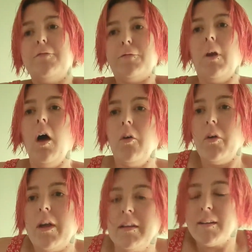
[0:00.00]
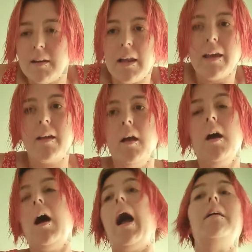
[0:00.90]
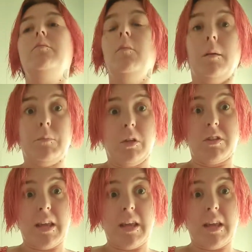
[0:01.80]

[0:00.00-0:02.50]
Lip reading: flow, and like, I'm not